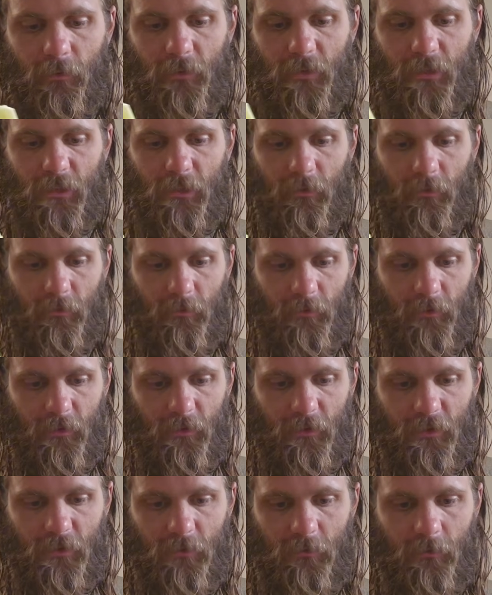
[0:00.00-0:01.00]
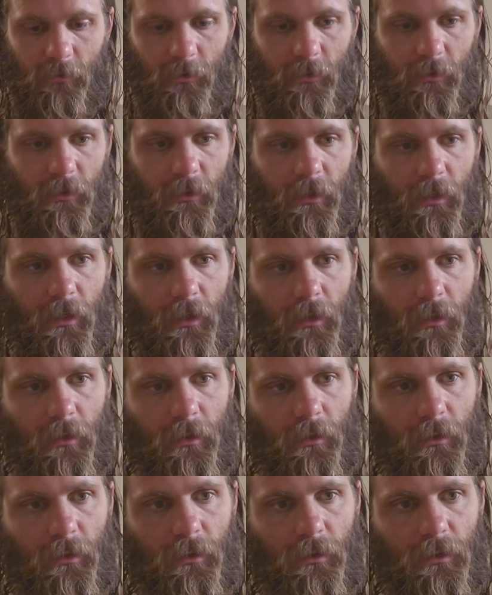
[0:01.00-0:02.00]
celery instrument.
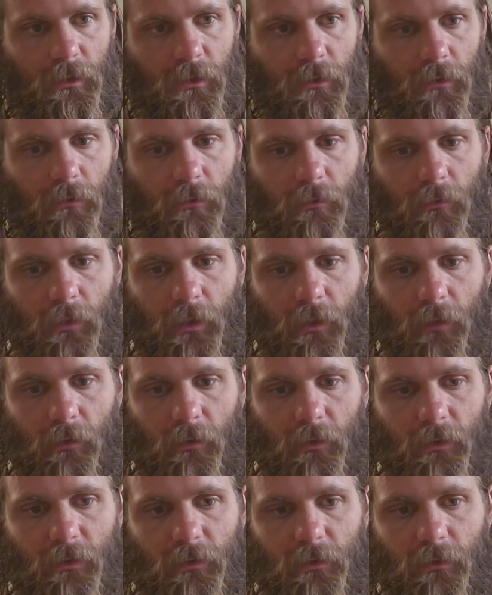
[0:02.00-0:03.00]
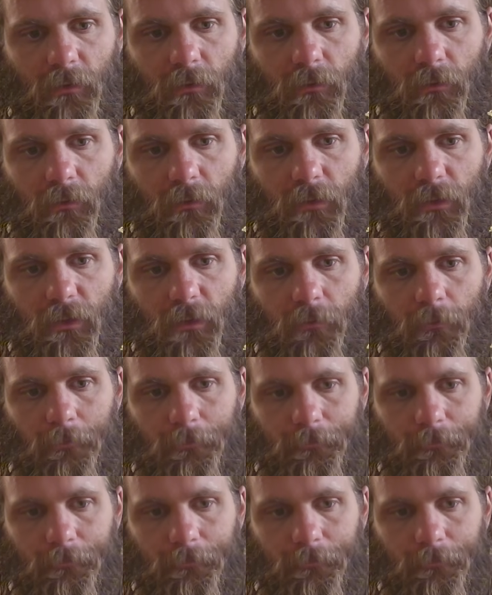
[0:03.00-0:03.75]
So what I like to do is